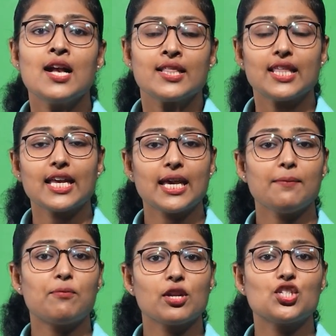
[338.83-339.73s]
The
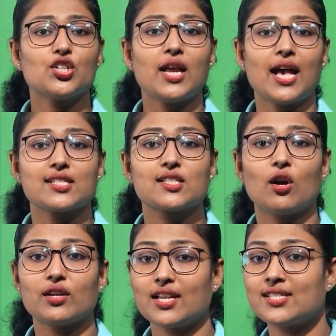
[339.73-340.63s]
hip region has
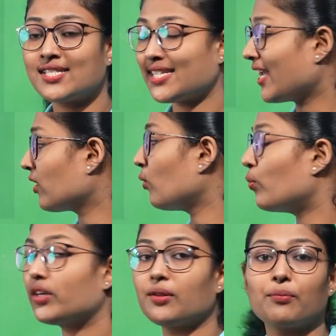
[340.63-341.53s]
got a sacral
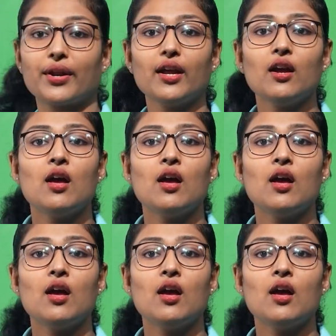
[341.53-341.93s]
vertebrae